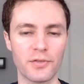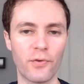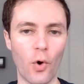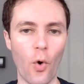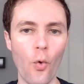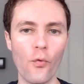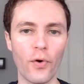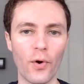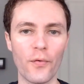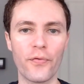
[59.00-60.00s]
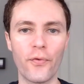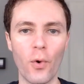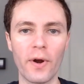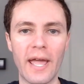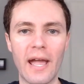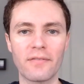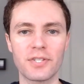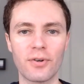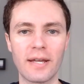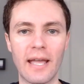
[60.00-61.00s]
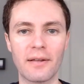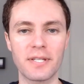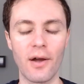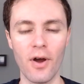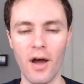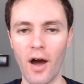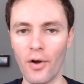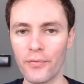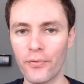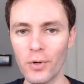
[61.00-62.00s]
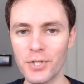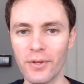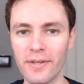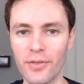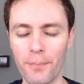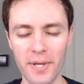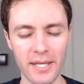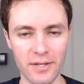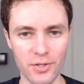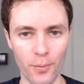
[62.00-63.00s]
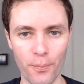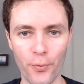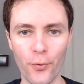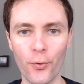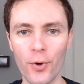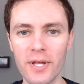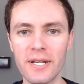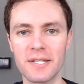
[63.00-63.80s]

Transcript: for over 4.5 strikeouts. Now, unfortunately, the pickings are pretty